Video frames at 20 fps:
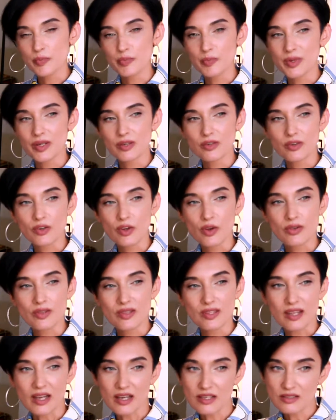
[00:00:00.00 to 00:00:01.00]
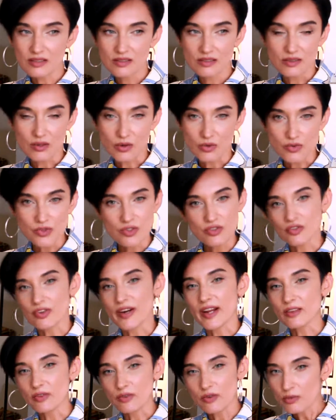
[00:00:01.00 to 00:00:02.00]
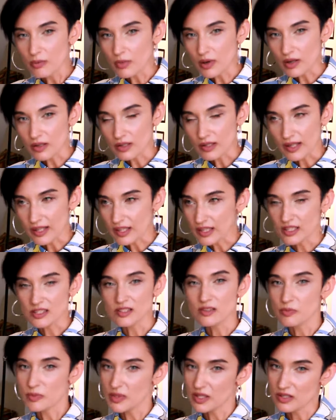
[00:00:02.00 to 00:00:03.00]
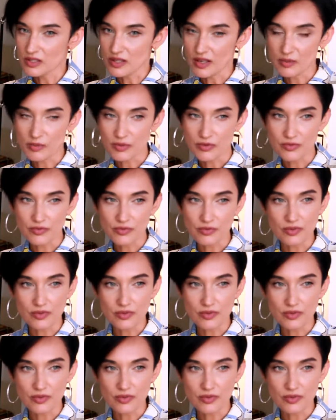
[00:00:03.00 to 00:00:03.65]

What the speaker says: but not that, you know, straight gourmand, like Eat Me type of